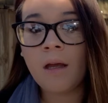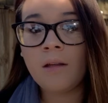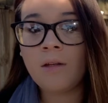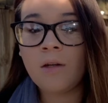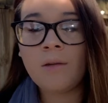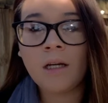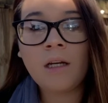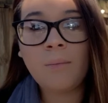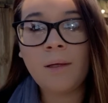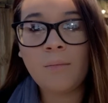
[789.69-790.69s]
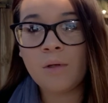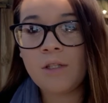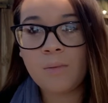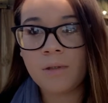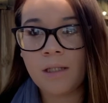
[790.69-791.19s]
You know, there could be
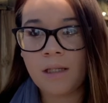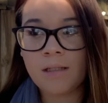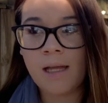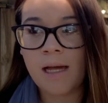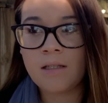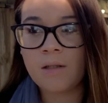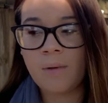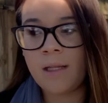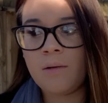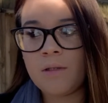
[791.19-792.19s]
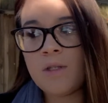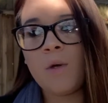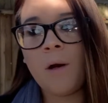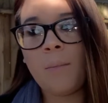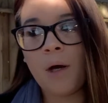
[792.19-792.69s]
multiple things as to why there was
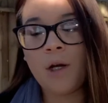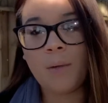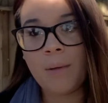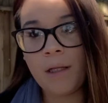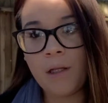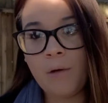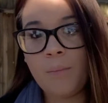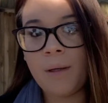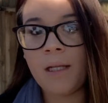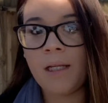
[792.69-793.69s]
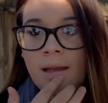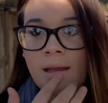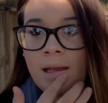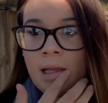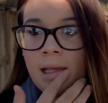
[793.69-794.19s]
throw up on her pillow, but
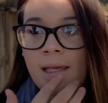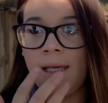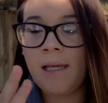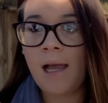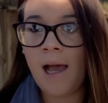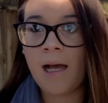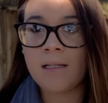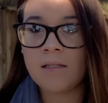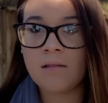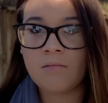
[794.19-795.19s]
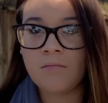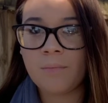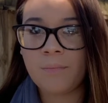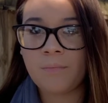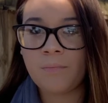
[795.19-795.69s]
he has
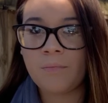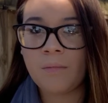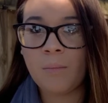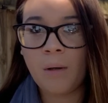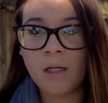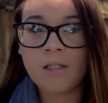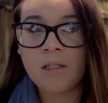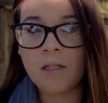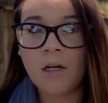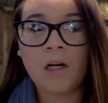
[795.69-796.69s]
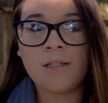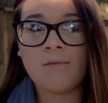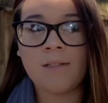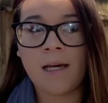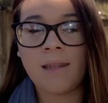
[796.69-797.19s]
marked the cause
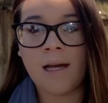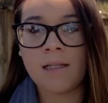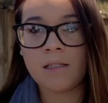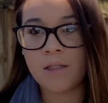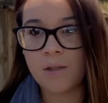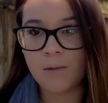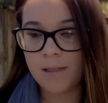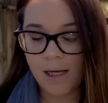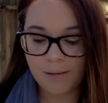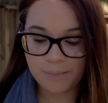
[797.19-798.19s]
of death as a suicide.